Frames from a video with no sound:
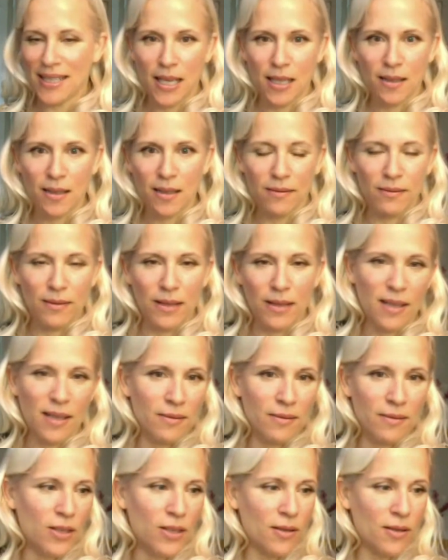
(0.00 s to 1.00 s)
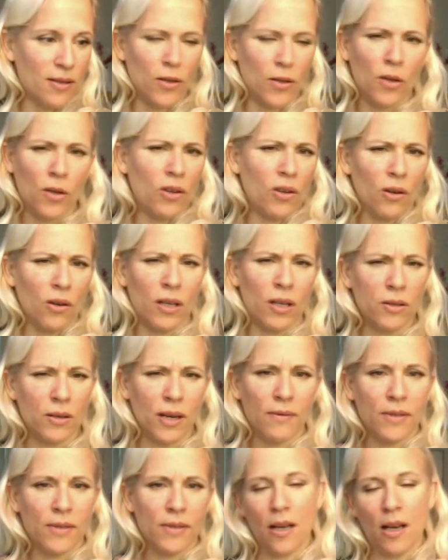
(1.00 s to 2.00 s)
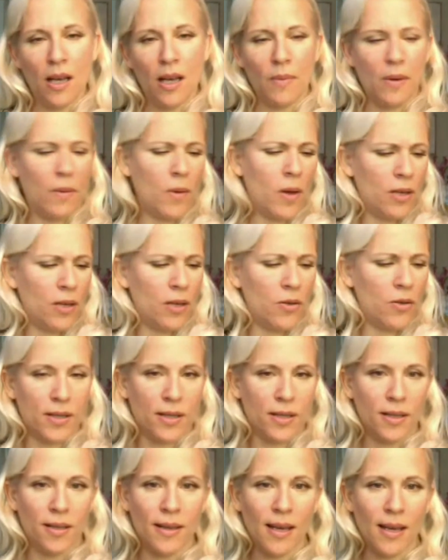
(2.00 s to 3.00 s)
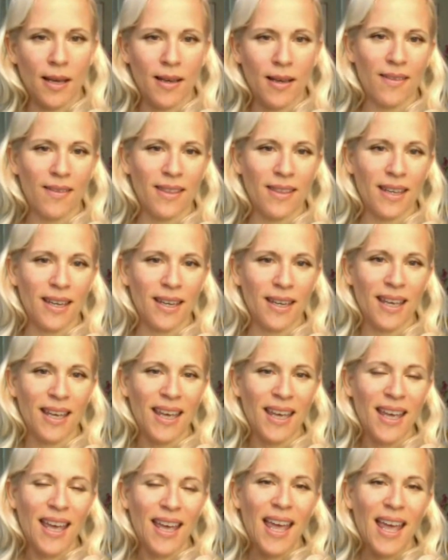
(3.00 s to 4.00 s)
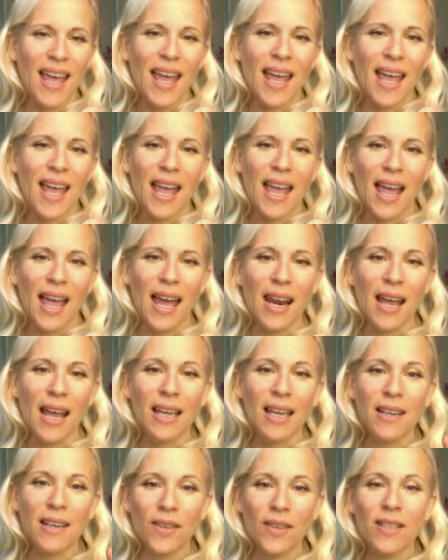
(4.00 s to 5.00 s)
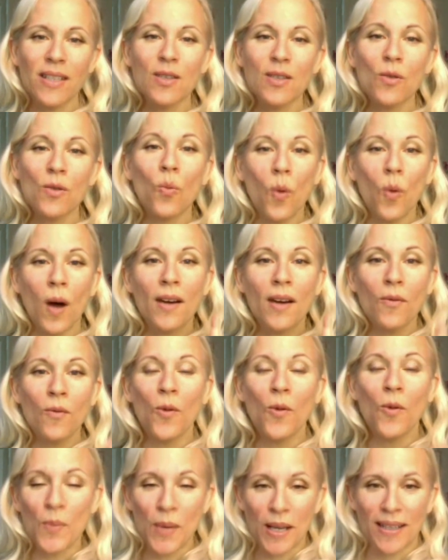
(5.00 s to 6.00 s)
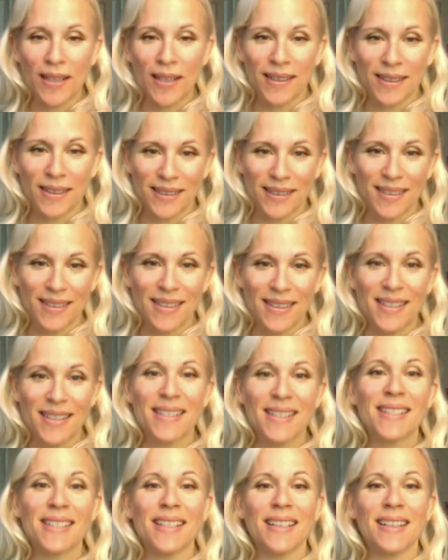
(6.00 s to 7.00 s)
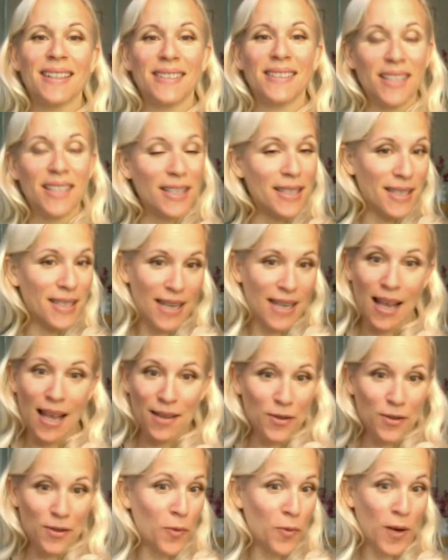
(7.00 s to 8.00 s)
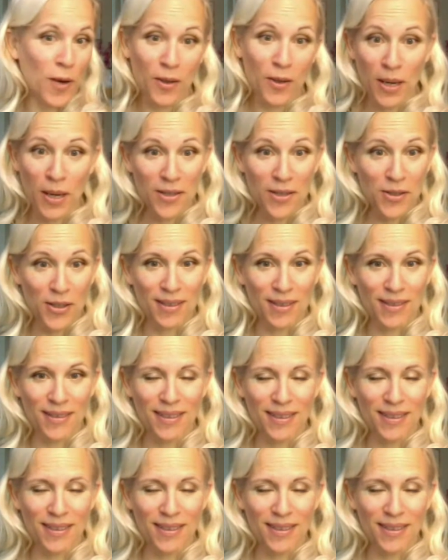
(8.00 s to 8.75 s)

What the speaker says: And just, no, I don't have time, I'm not interested, that kind of thing. And I convinced one woman to just answer one question.